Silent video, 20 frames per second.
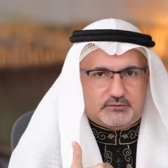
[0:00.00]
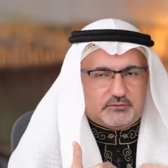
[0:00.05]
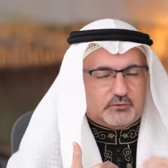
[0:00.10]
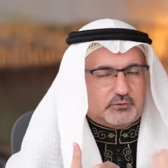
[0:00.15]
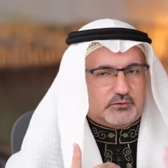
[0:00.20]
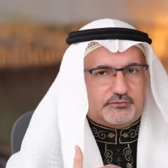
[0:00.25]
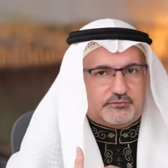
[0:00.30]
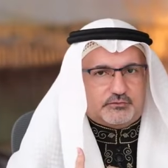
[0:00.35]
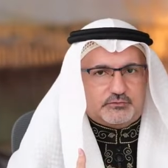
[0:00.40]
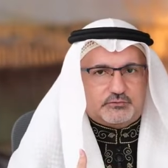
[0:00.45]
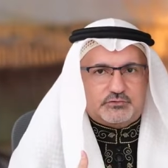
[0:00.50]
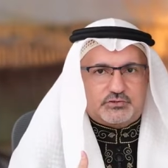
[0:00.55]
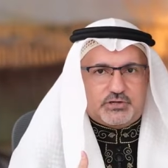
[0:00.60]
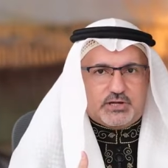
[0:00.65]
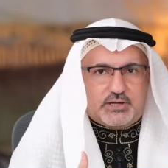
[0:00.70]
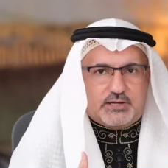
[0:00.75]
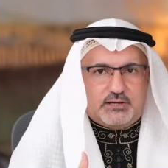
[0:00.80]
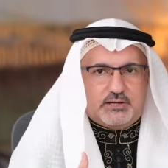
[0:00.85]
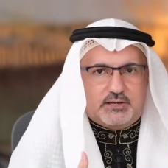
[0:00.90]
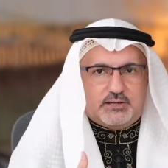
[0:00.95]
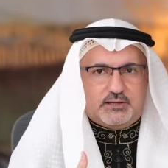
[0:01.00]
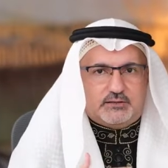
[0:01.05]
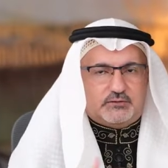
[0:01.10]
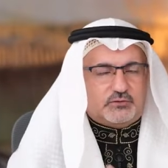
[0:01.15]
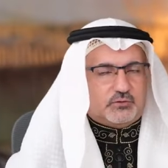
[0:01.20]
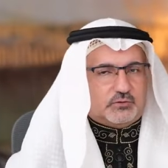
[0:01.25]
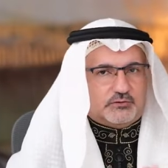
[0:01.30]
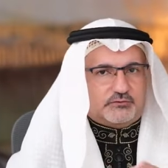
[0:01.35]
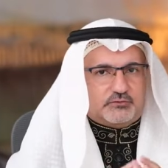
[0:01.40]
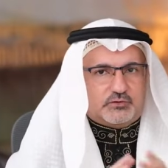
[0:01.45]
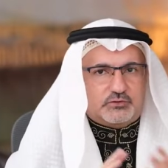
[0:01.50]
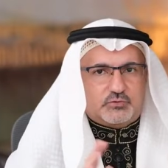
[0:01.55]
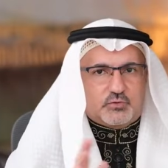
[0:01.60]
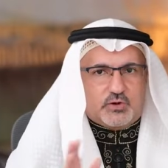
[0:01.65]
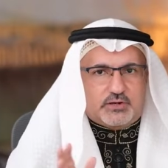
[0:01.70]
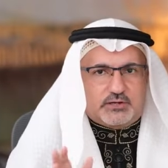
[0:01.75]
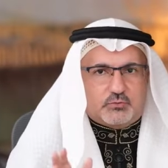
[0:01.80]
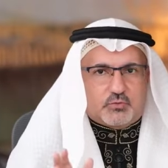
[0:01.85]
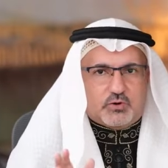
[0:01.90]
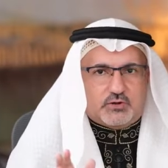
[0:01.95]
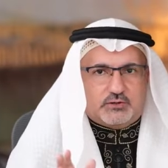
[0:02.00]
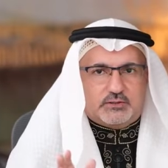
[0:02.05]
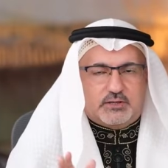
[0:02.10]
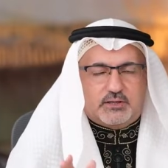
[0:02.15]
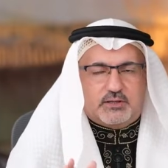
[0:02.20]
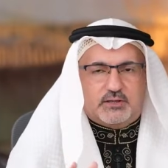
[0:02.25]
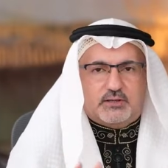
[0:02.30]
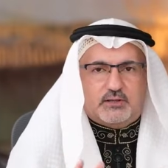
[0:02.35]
Don't listen to Jay. Don't listen to anyone.